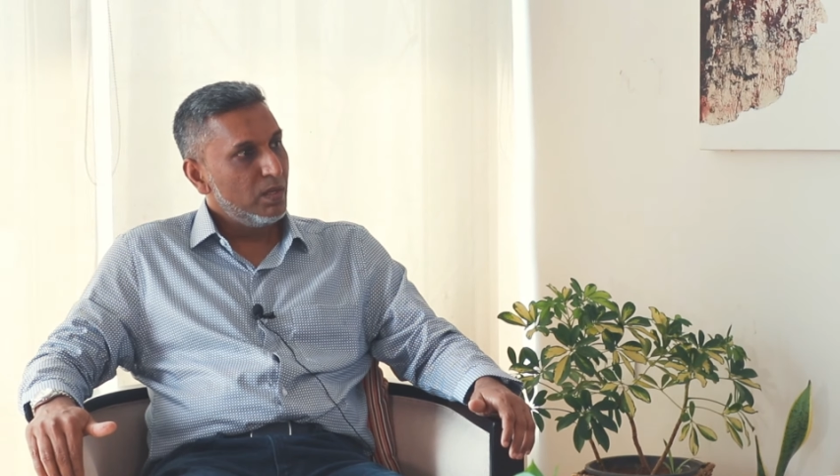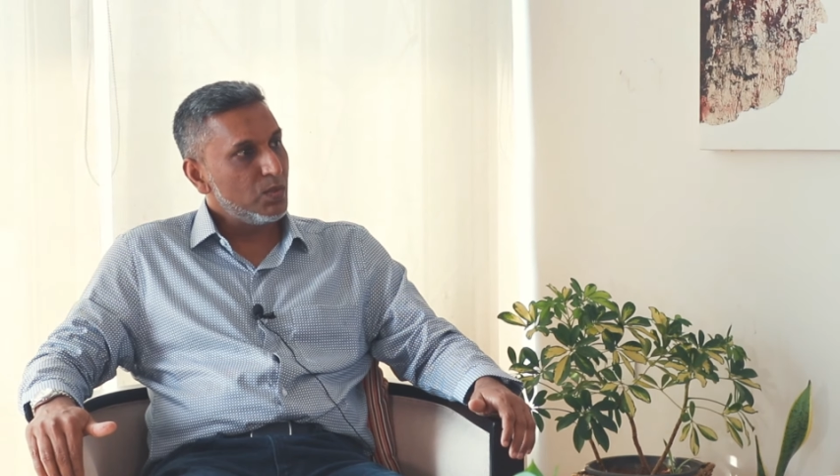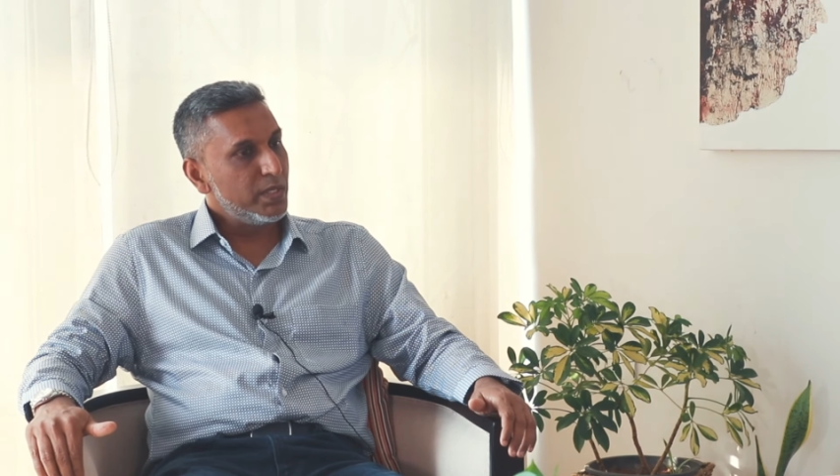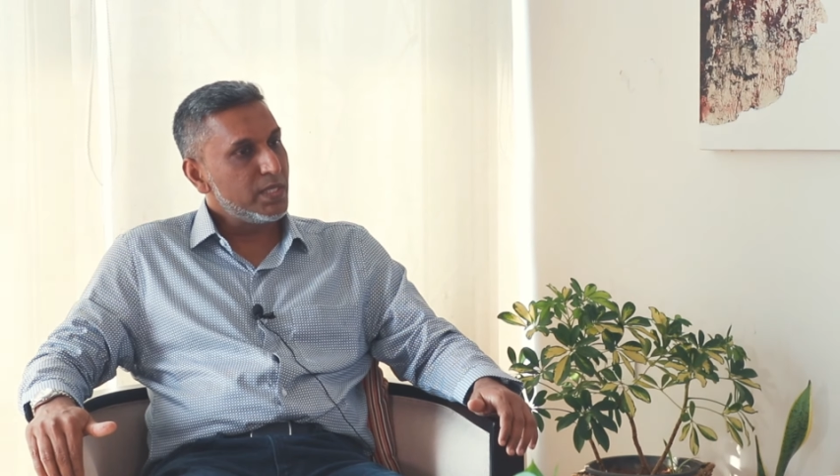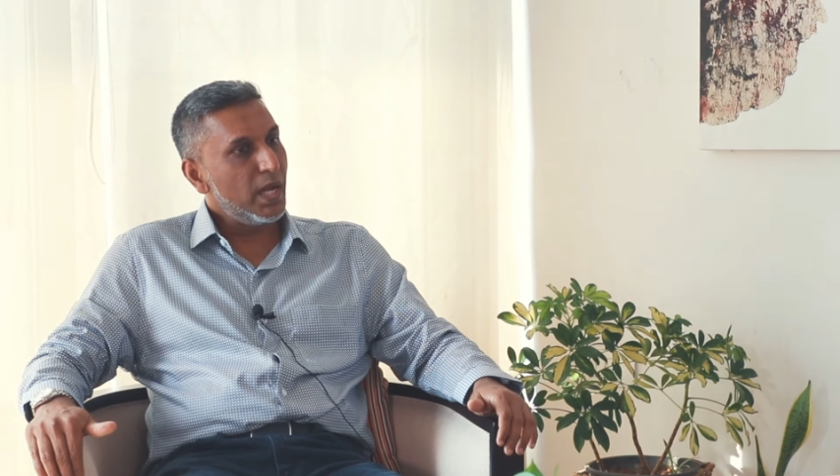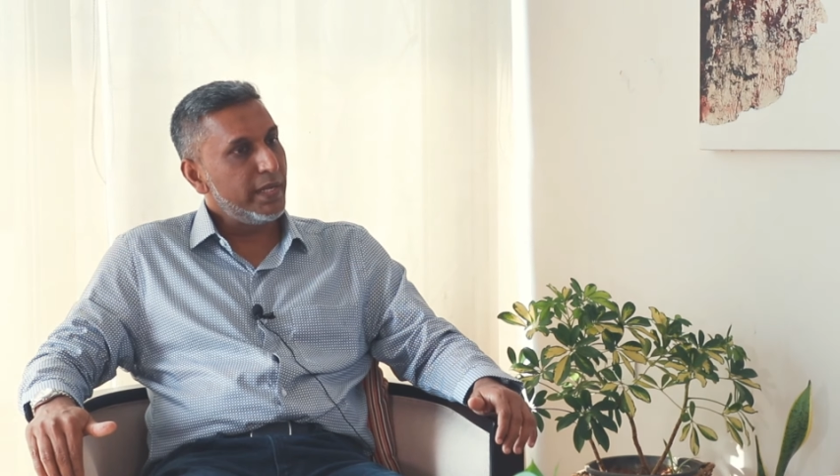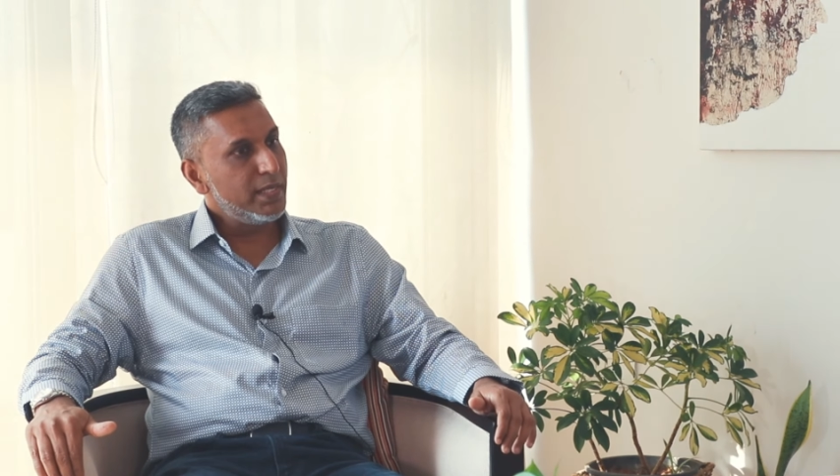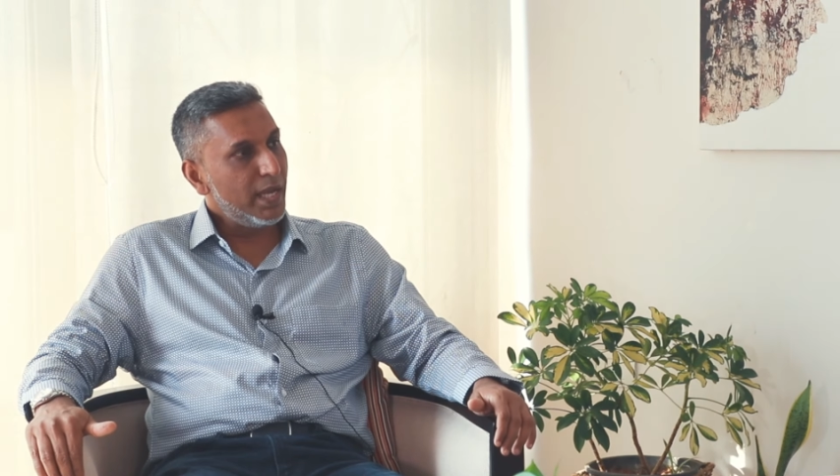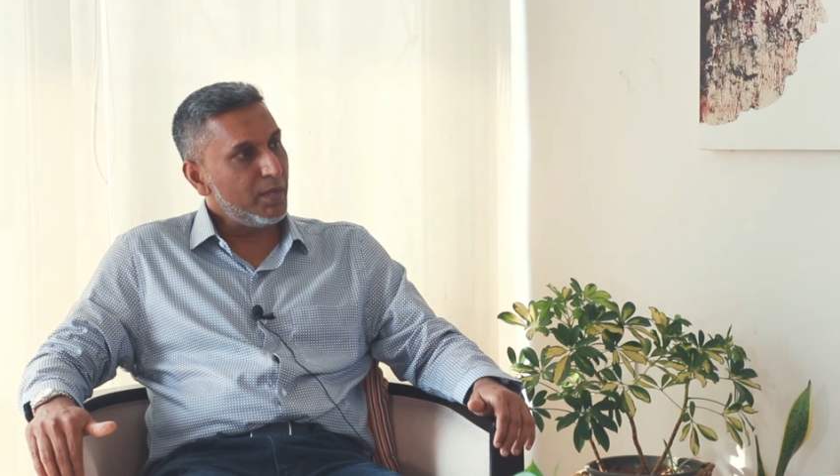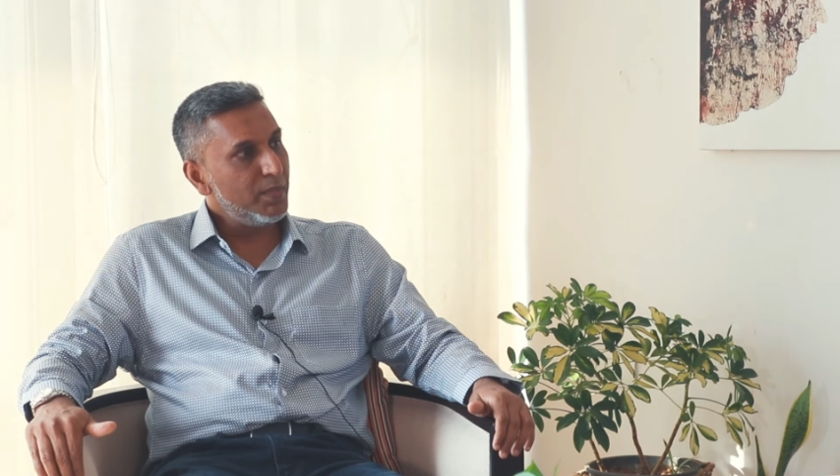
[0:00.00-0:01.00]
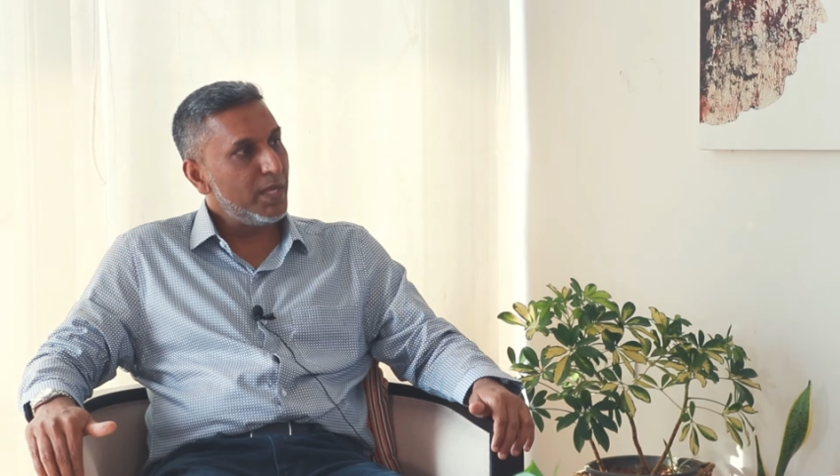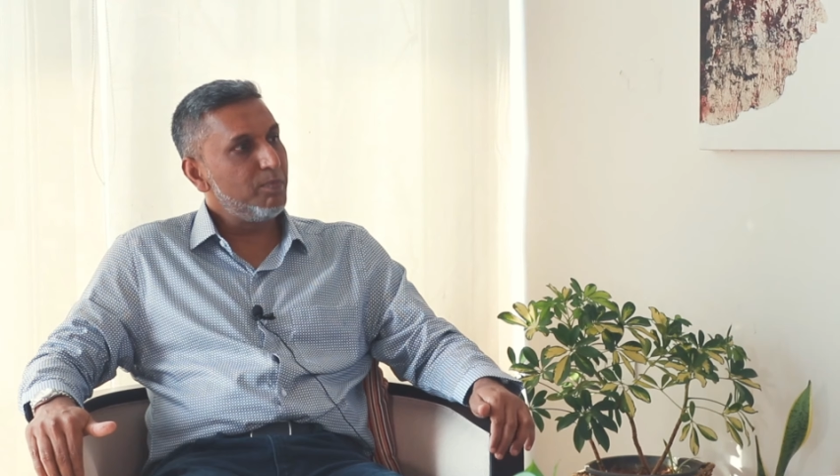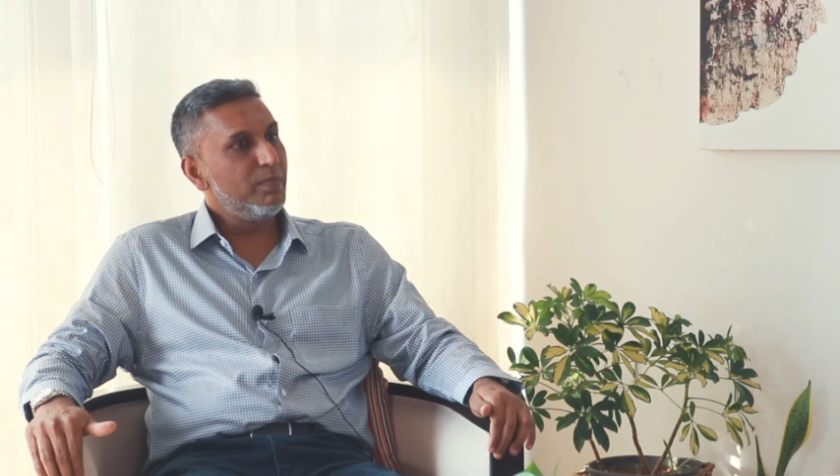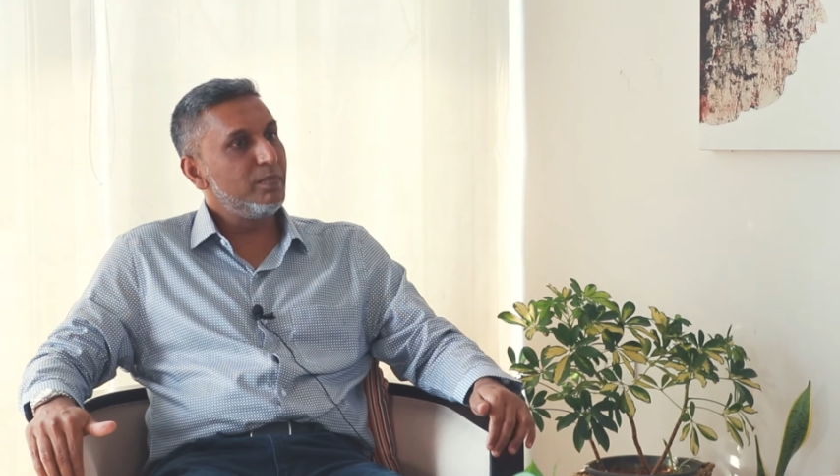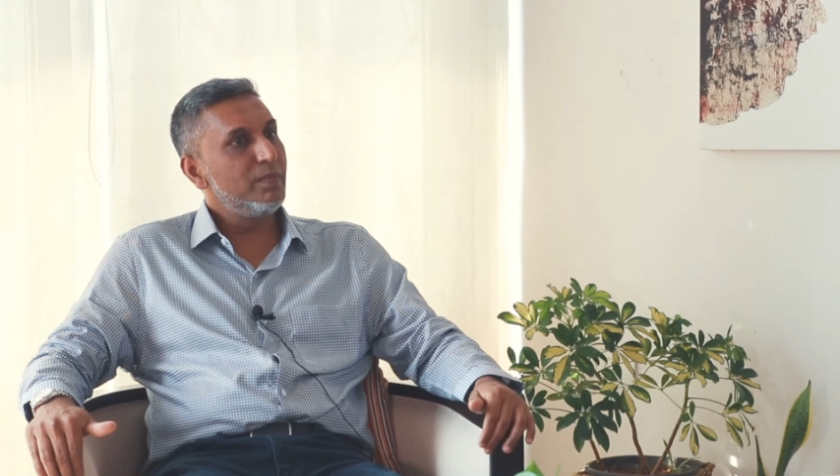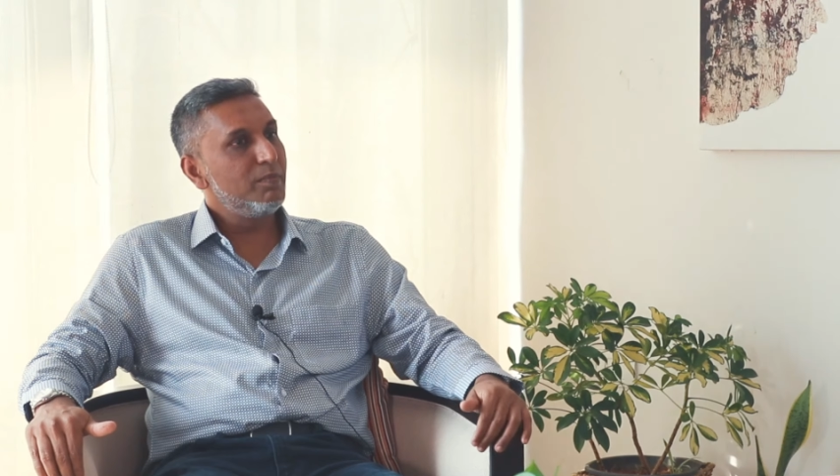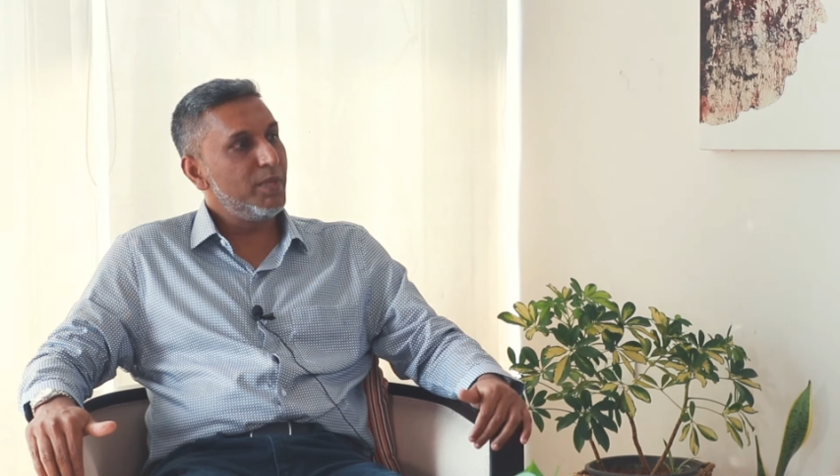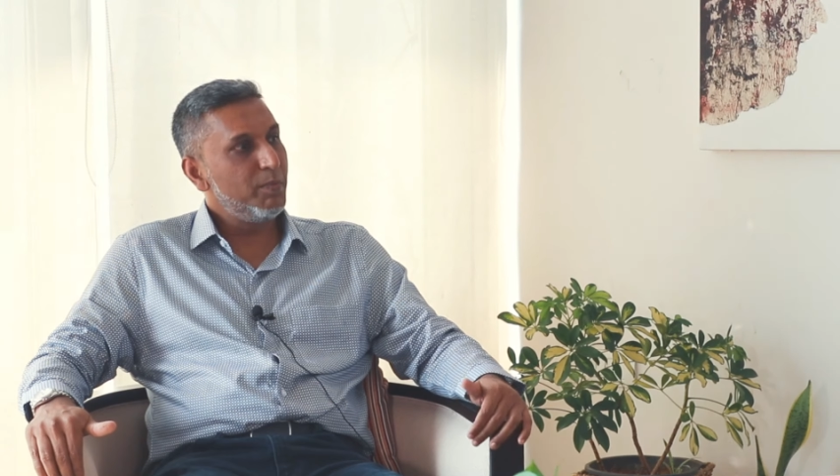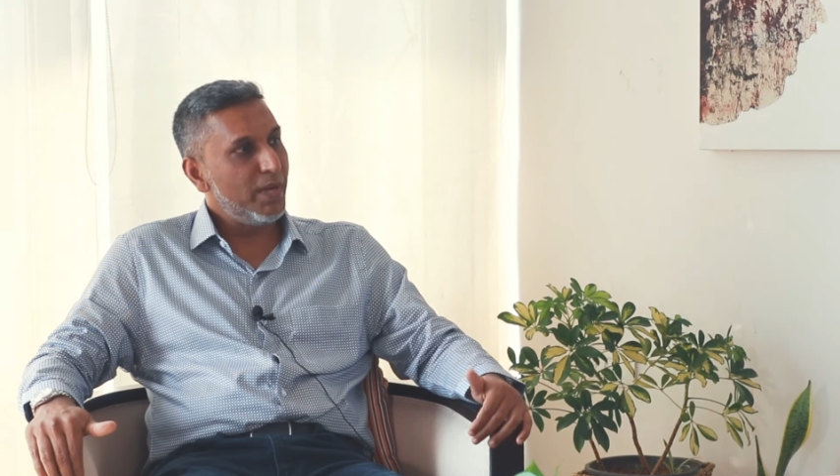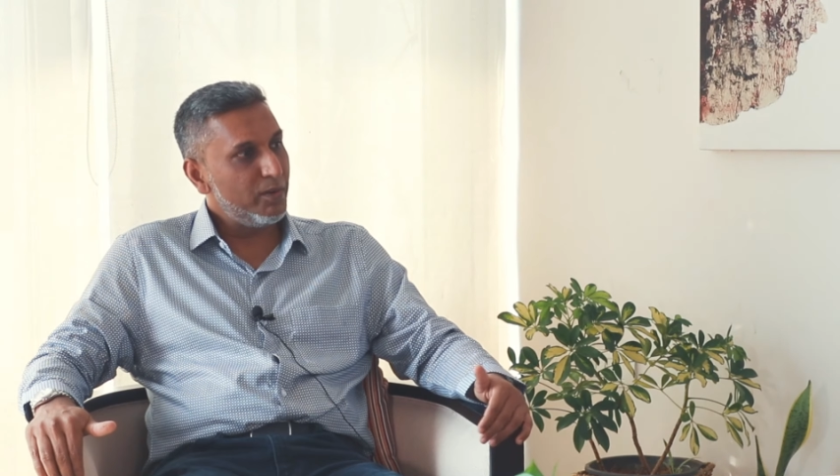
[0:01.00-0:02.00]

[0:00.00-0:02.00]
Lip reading: So it's a high time that people